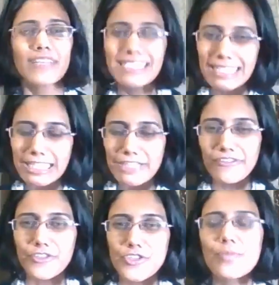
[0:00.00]
Recently
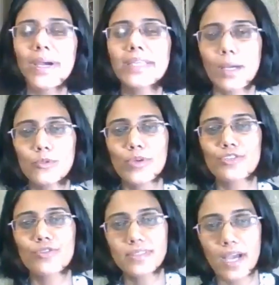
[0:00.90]
finished my W
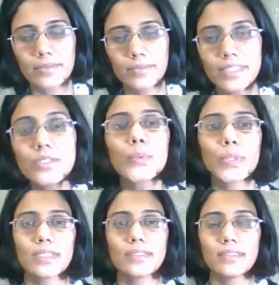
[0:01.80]
H O assignment
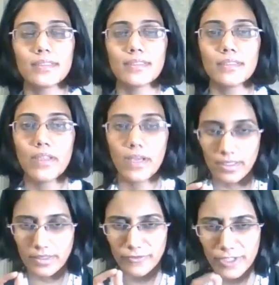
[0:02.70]
with the uh,
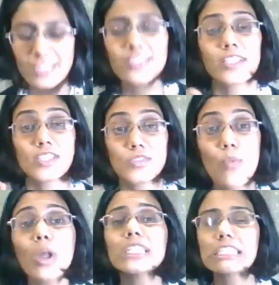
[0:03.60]
world's
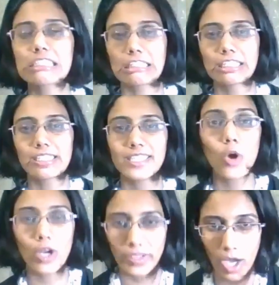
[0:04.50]
smallest country
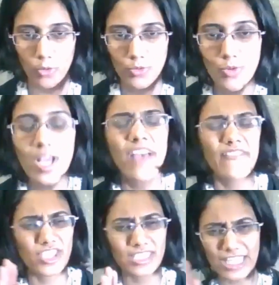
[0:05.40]
called Nauru,
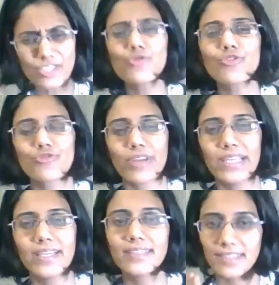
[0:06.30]
which is next to
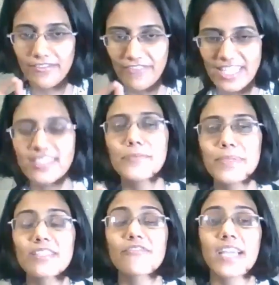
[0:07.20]
Australia. It's a Western
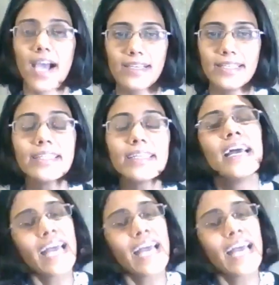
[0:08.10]
Pacific island.